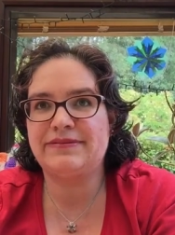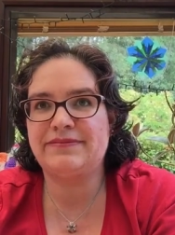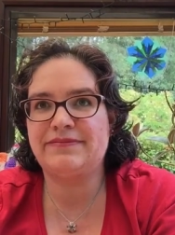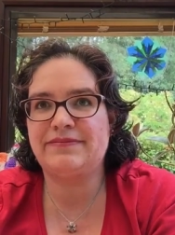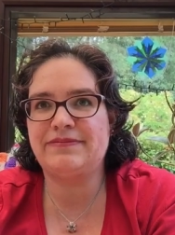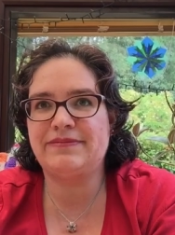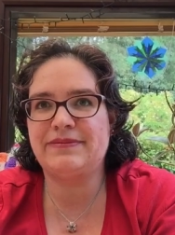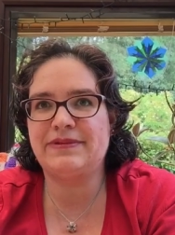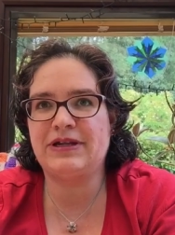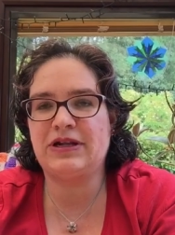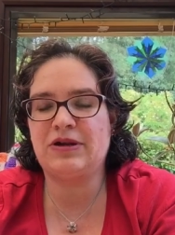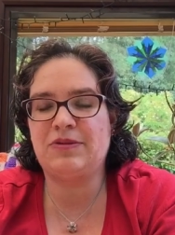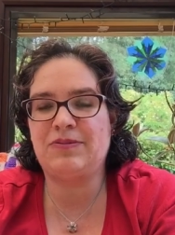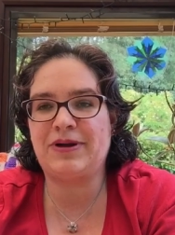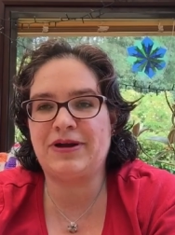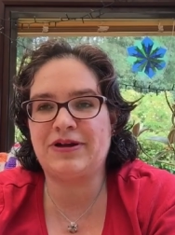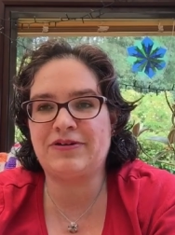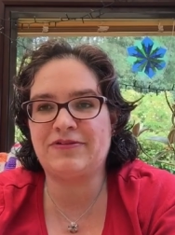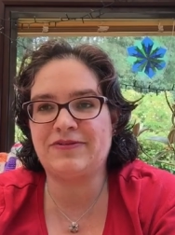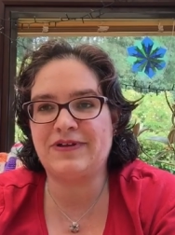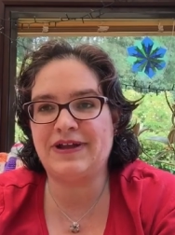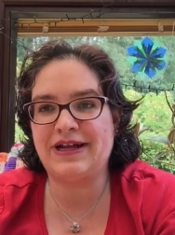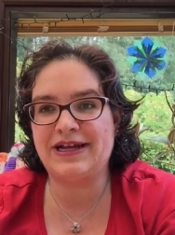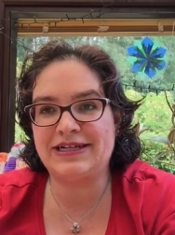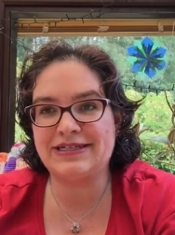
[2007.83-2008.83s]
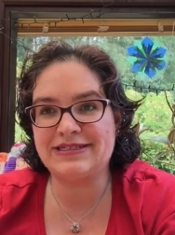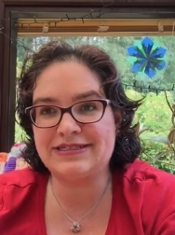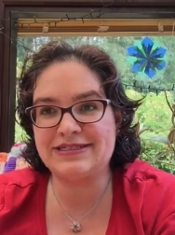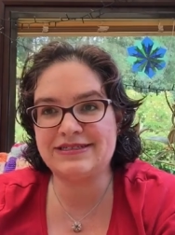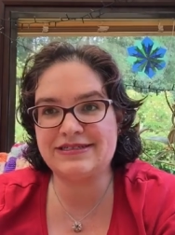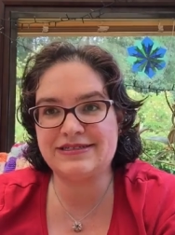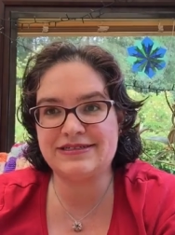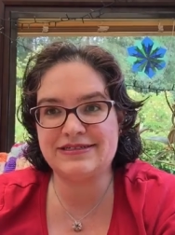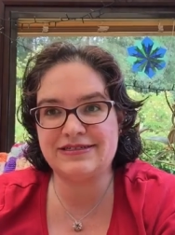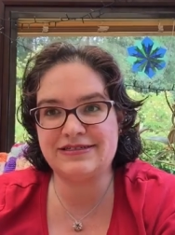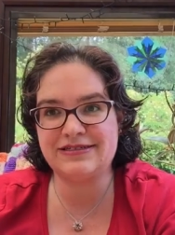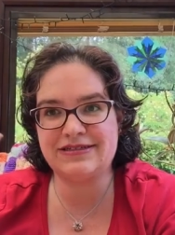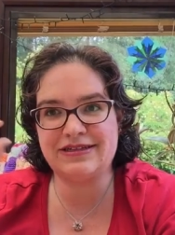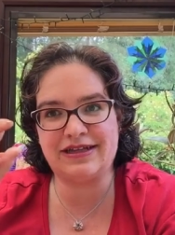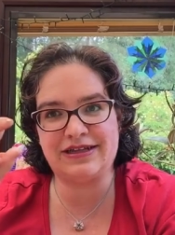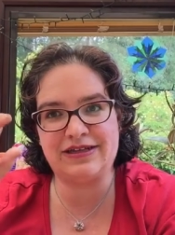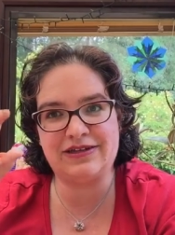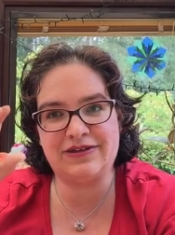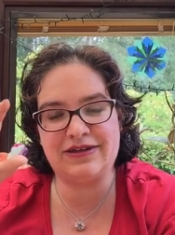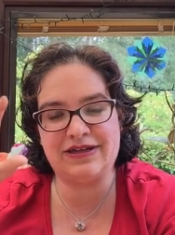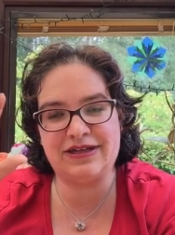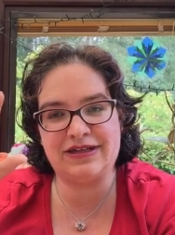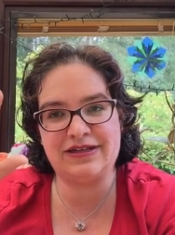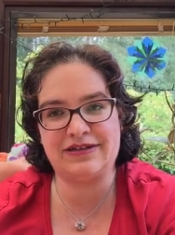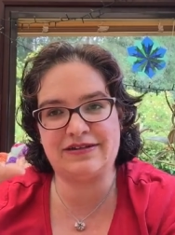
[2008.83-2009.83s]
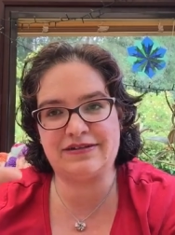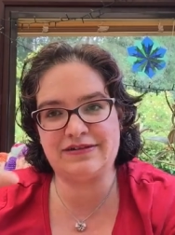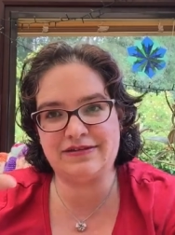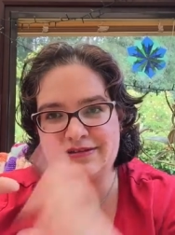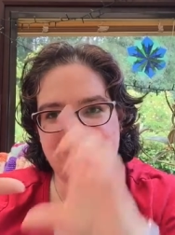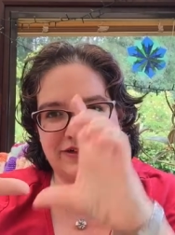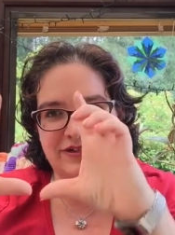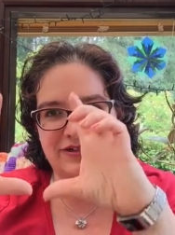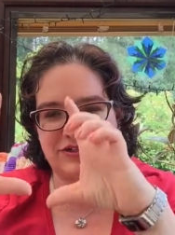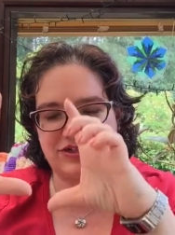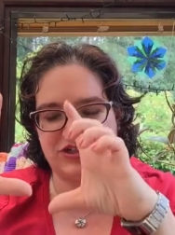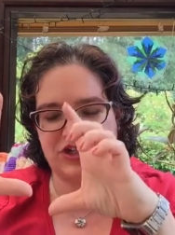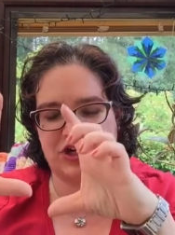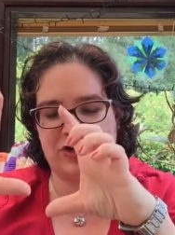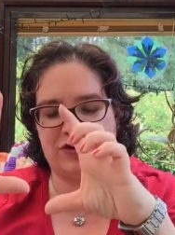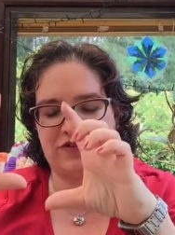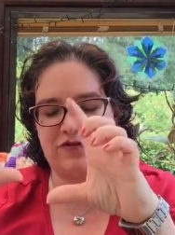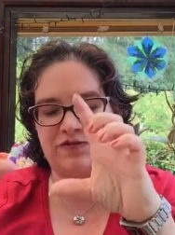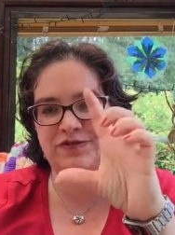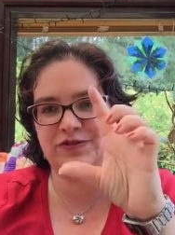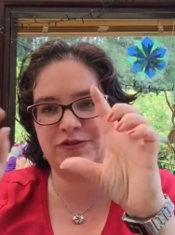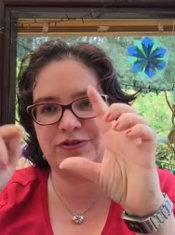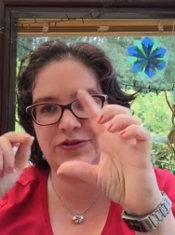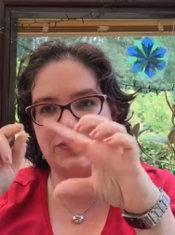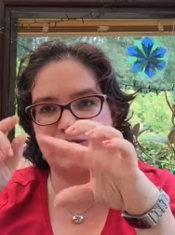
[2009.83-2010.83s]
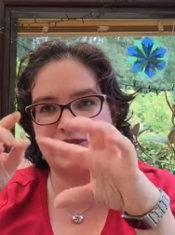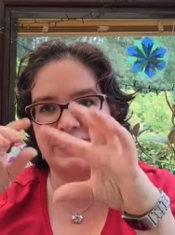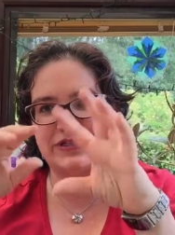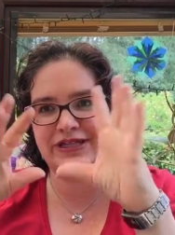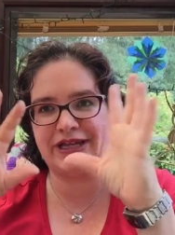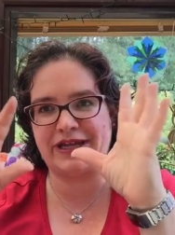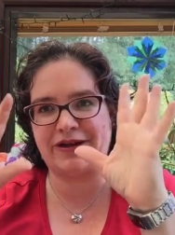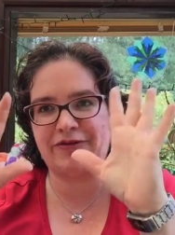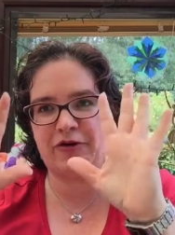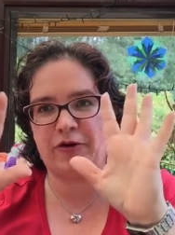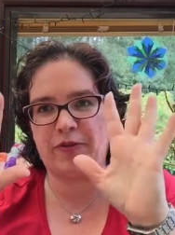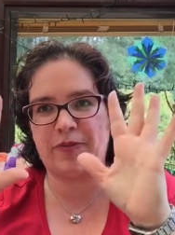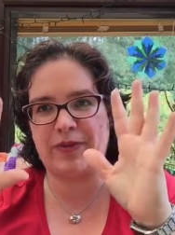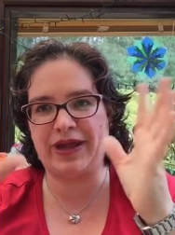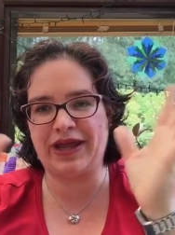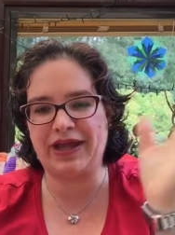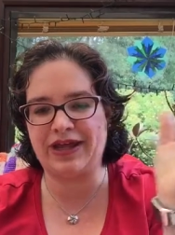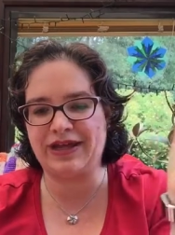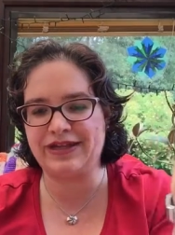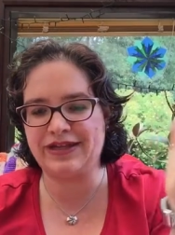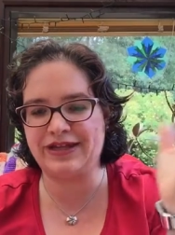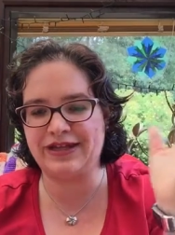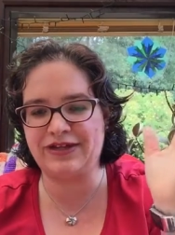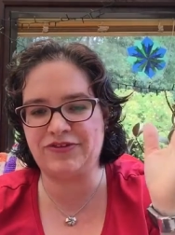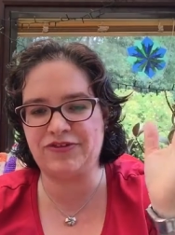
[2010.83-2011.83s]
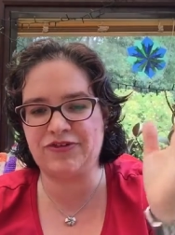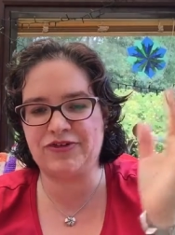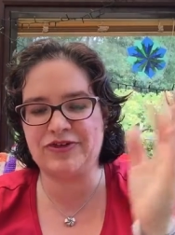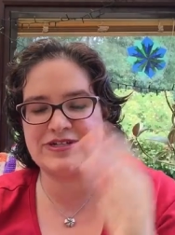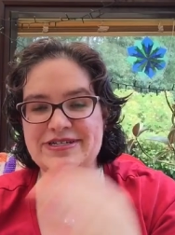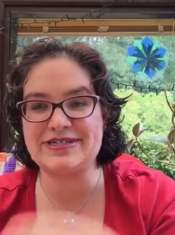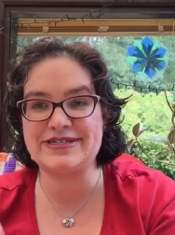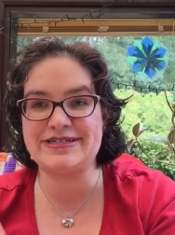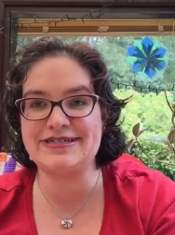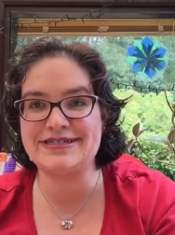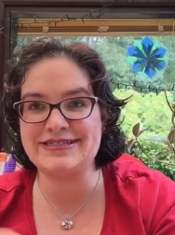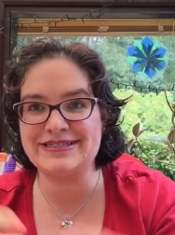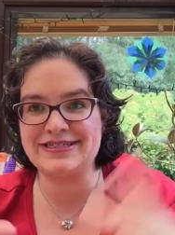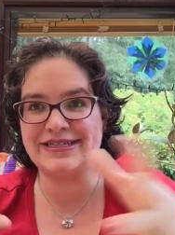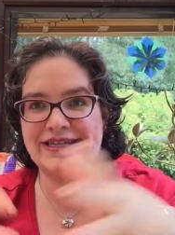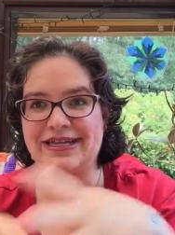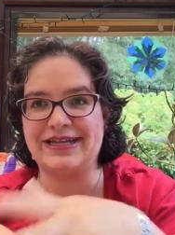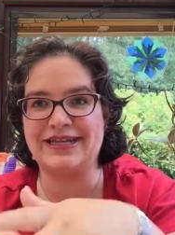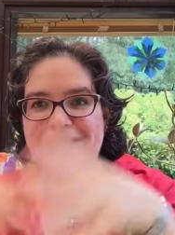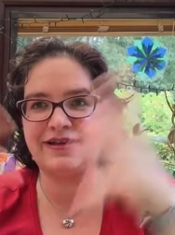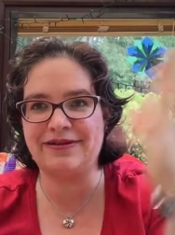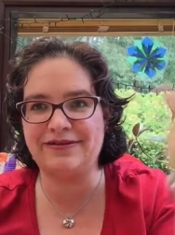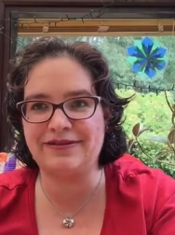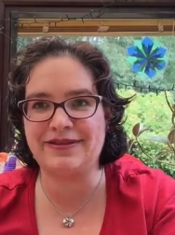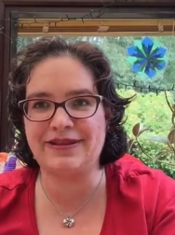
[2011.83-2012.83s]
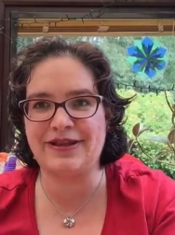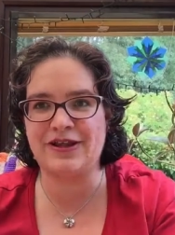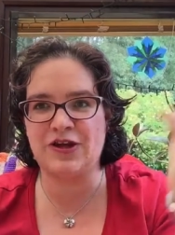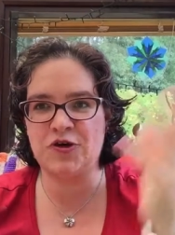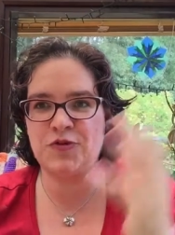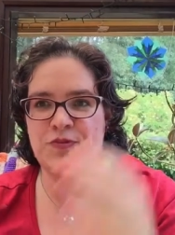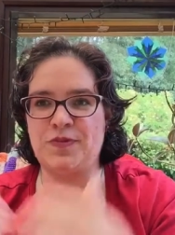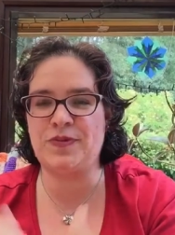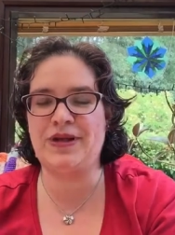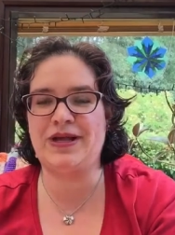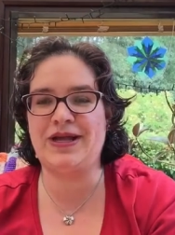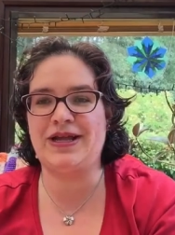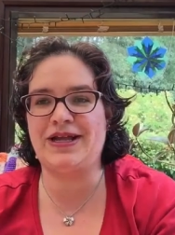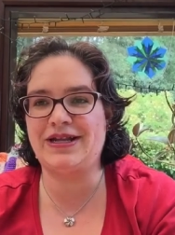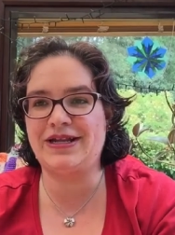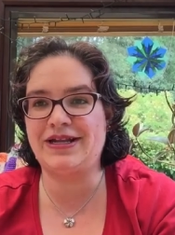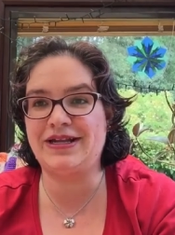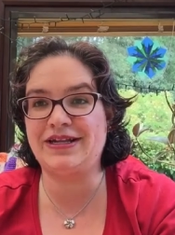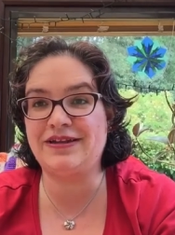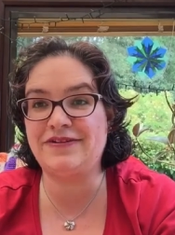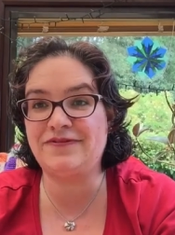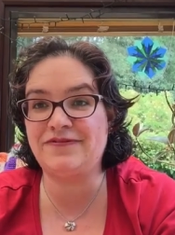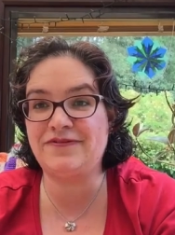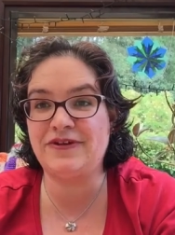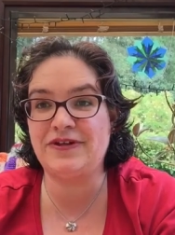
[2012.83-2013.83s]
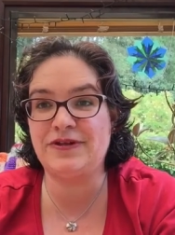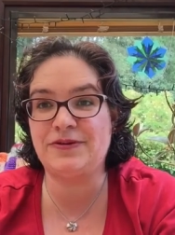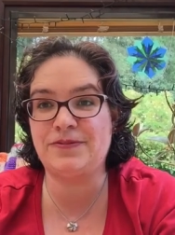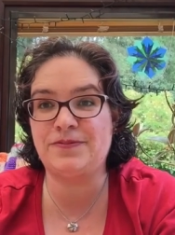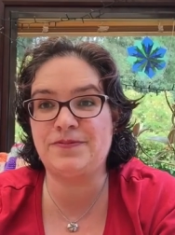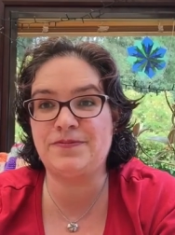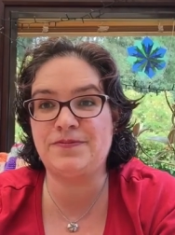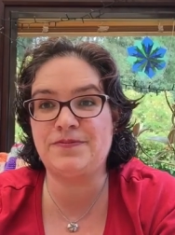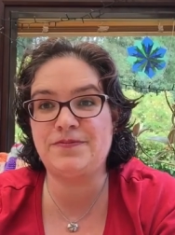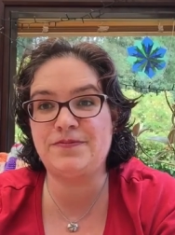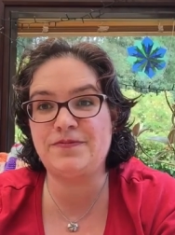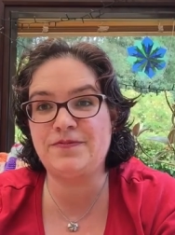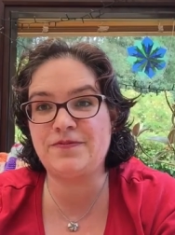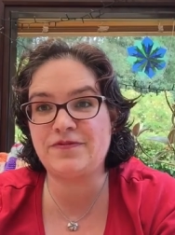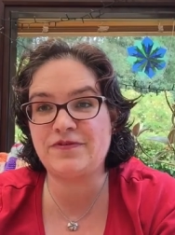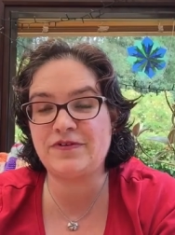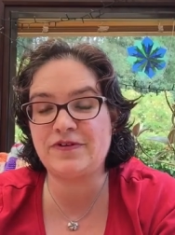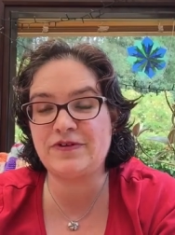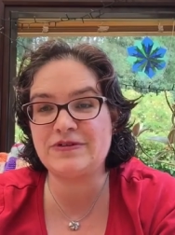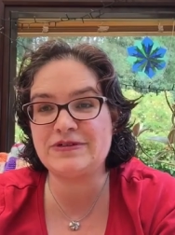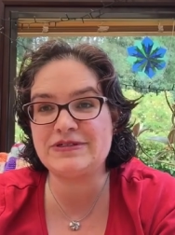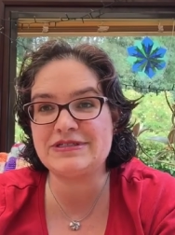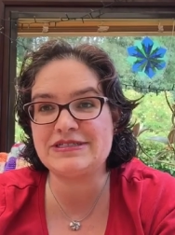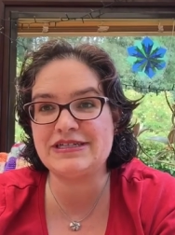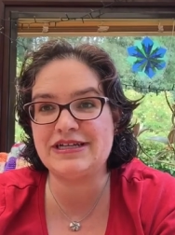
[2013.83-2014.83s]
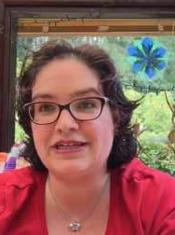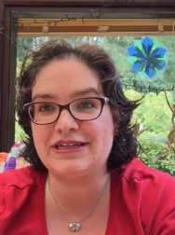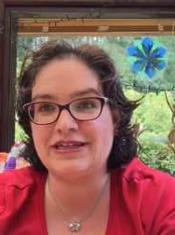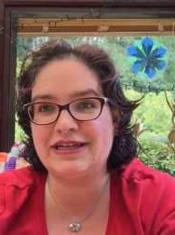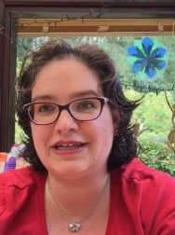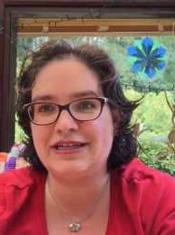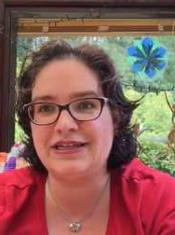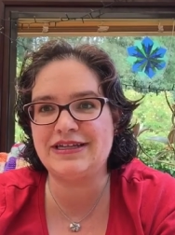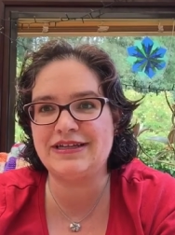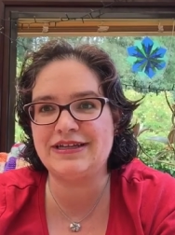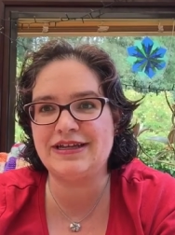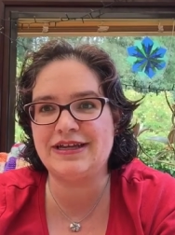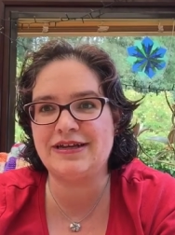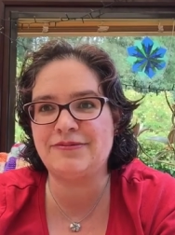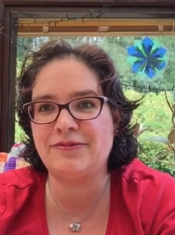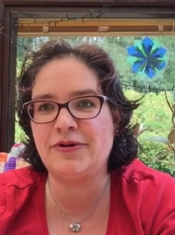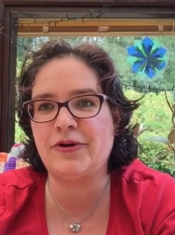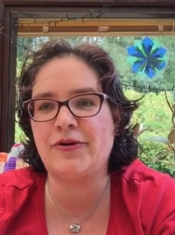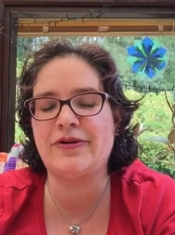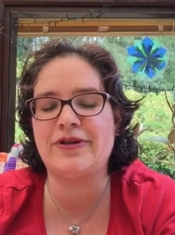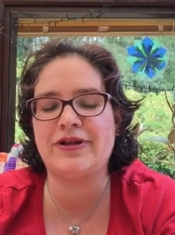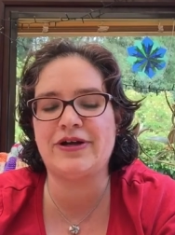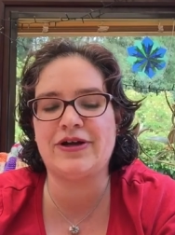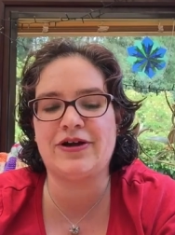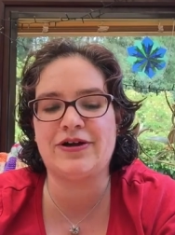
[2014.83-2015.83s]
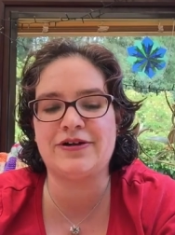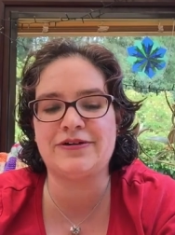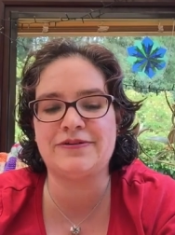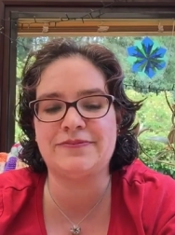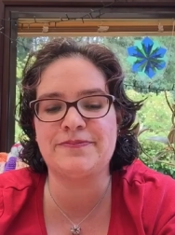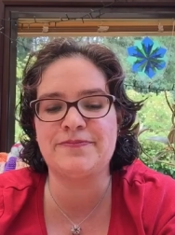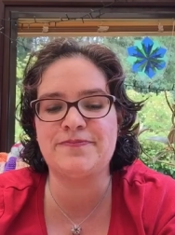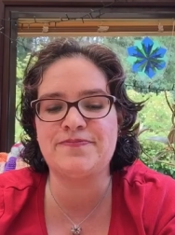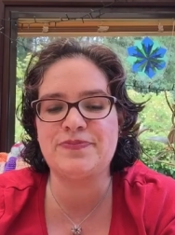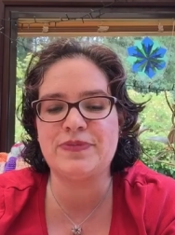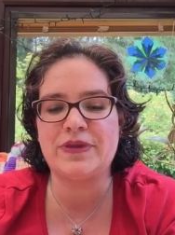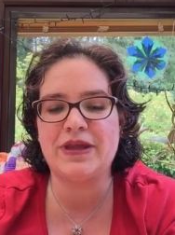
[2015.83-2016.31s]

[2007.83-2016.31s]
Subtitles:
little butterflies that you can, little jar of food, and they grow big and they do chrysalis, and then they open and you feed them fruit and then you let them go in the garden.